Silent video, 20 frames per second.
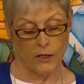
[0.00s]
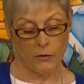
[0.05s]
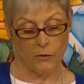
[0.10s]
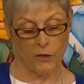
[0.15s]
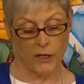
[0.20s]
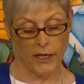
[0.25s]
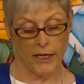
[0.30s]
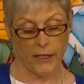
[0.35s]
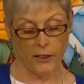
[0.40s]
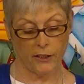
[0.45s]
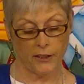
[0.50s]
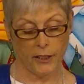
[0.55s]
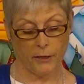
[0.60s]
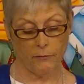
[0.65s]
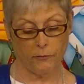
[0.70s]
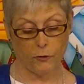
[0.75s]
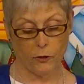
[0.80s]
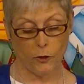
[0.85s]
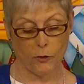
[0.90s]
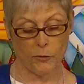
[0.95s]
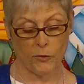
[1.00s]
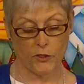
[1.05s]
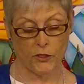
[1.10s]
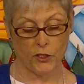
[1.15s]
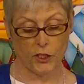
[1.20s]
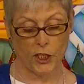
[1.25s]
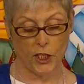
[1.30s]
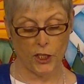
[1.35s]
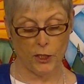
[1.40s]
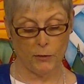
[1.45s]
They were held up for
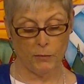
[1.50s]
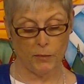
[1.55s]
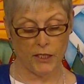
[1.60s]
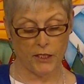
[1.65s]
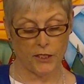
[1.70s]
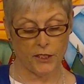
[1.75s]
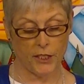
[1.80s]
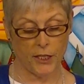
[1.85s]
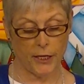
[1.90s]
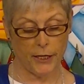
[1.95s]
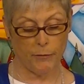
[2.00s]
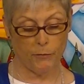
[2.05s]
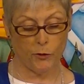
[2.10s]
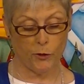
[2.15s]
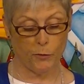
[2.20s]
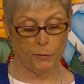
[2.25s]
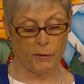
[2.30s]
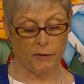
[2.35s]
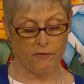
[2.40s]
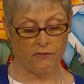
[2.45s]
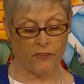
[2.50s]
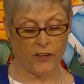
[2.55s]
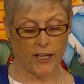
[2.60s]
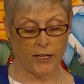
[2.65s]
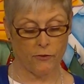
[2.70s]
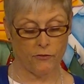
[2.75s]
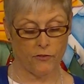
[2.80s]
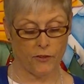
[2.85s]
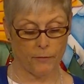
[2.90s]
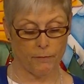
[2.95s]
almost a year by the time Reuben
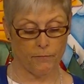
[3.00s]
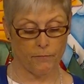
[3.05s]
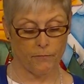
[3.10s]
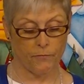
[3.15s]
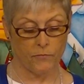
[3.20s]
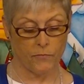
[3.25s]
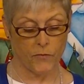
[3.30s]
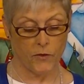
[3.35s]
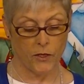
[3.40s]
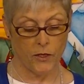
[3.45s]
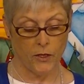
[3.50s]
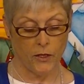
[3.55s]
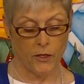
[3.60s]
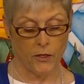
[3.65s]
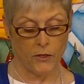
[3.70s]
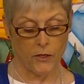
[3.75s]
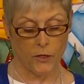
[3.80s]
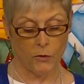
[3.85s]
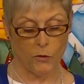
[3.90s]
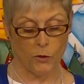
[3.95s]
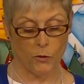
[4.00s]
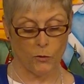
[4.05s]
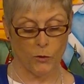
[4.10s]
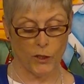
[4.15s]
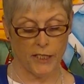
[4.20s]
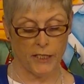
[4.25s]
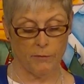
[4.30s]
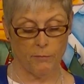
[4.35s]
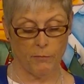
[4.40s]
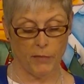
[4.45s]
found them. They were
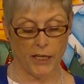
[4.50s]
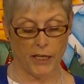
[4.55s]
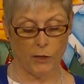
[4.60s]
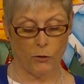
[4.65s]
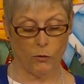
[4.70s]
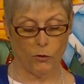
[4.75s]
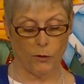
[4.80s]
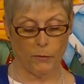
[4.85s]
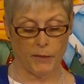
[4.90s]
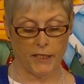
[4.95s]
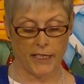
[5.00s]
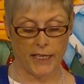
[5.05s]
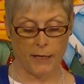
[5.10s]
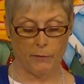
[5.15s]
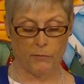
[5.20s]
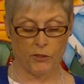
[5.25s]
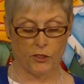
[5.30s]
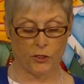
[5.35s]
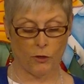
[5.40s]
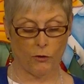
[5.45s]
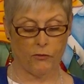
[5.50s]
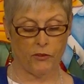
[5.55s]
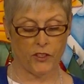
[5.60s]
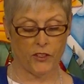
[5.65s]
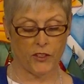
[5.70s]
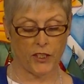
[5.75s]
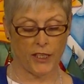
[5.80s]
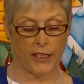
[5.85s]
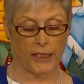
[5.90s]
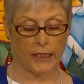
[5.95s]
written by a woman named
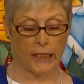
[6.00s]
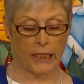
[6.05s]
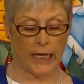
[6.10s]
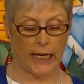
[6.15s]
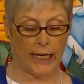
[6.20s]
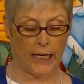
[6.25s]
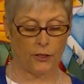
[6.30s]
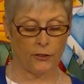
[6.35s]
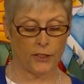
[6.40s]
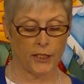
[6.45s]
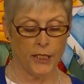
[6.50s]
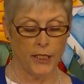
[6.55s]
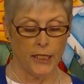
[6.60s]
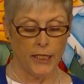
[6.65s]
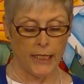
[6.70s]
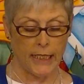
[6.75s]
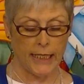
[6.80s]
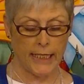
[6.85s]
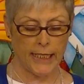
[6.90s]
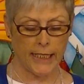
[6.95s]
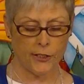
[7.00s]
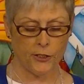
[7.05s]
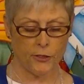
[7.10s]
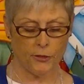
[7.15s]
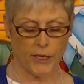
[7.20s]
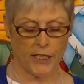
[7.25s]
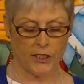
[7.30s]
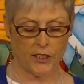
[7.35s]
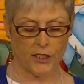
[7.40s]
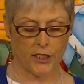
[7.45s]
Sophie St, an
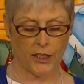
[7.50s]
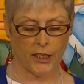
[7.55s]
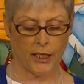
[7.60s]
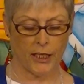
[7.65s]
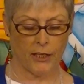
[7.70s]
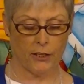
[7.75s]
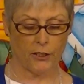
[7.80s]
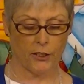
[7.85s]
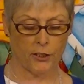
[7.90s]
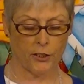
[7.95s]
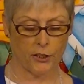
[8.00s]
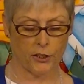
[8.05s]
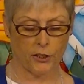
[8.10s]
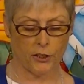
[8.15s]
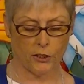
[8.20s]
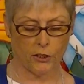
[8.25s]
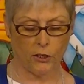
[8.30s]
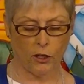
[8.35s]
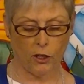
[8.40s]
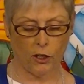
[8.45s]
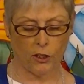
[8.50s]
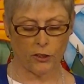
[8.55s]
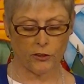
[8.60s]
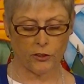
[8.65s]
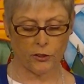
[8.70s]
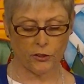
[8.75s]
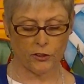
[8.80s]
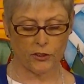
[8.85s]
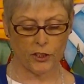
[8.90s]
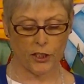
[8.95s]
interesting character who
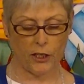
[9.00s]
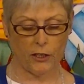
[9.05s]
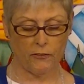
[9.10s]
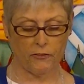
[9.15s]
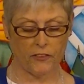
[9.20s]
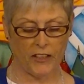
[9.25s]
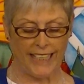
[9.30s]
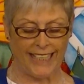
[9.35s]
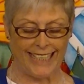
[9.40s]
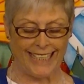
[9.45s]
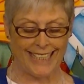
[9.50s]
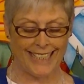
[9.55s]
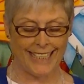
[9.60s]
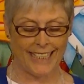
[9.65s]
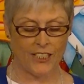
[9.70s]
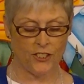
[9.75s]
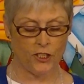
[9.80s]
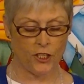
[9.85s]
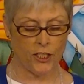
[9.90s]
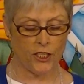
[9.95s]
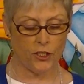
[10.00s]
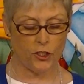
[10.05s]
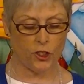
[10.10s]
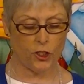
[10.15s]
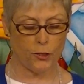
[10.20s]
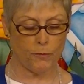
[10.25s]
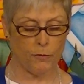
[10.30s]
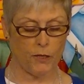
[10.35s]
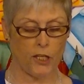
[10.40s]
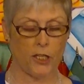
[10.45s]
calls herself an indigenous
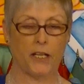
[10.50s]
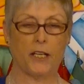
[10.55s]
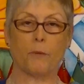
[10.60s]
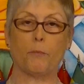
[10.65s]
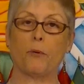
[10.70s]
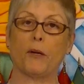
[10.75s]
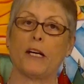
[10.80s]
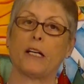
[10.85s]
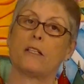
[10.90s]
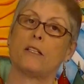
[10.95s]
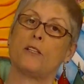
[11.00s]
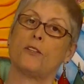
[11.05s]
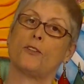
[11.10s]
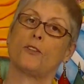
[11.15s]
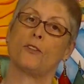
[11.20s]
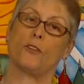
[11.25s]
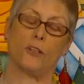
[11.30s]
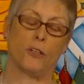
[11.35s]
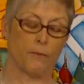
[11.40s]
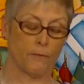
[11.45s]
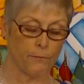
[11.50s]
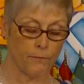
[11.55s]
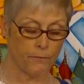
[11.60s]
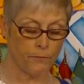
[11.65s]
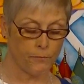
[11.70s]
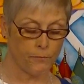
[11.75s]
shamanic practitioner.